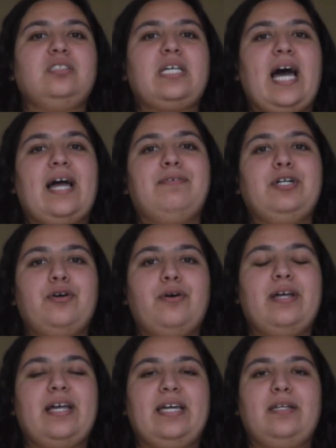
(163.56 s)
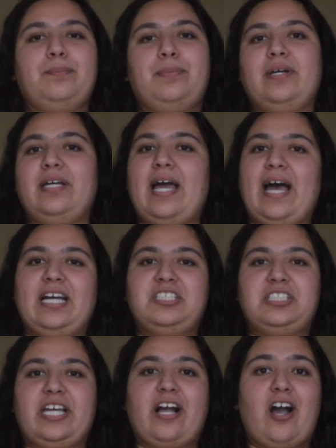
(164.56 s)
So I would go ahead and put
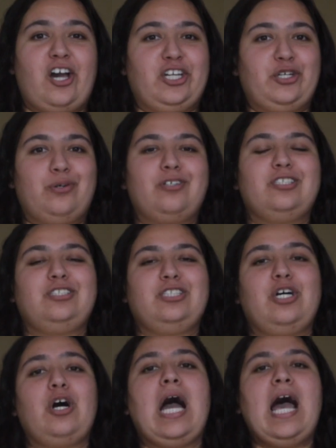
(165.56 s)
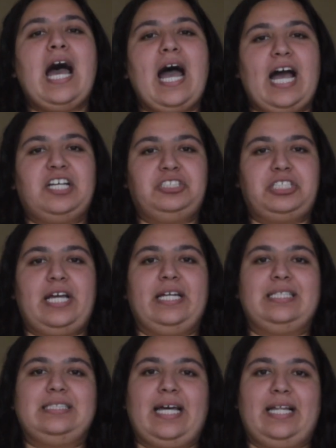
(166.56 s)
hashtag Cane Corso,
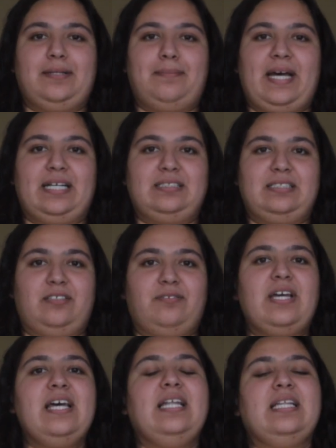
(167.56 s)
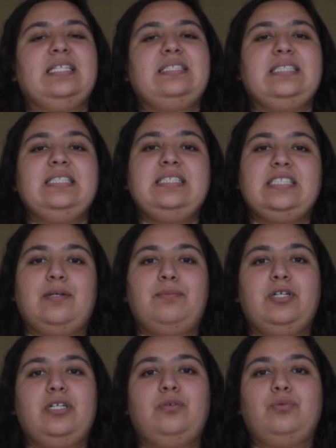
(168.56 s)
hashtag Italian Mastiff. Let's say
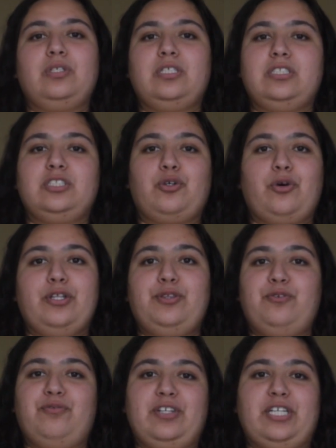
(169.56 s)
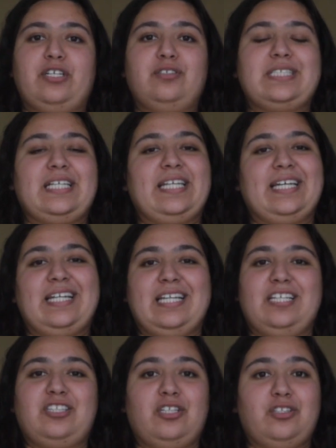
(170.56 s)
someone was going through videos and they
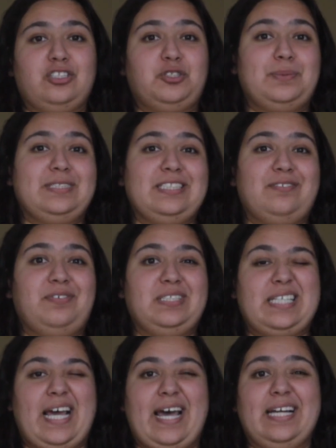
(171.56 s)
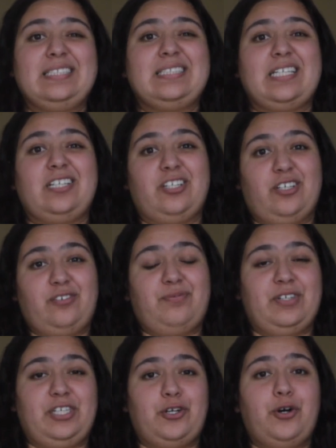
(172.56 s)
clicked on those specific tags that another
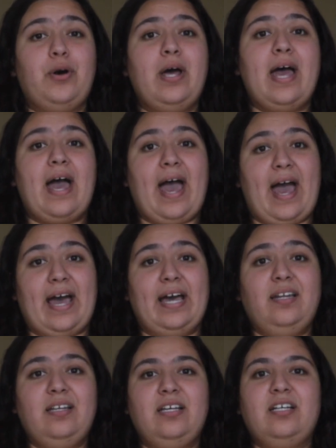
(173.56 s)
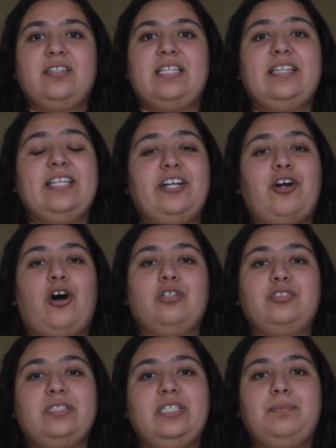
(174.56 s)
video had, then they're
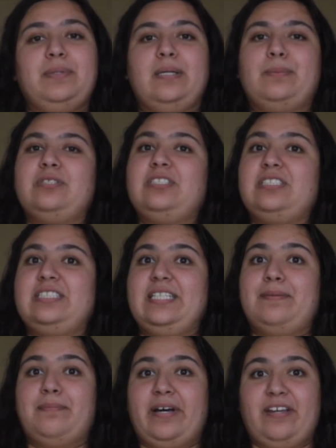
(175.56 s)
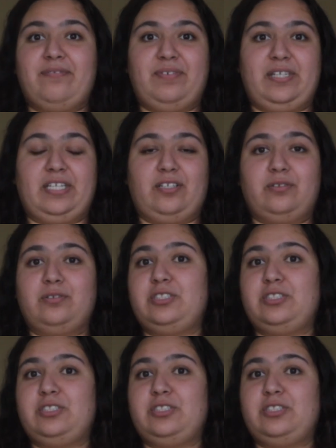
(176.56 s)
also going to be able to see my video.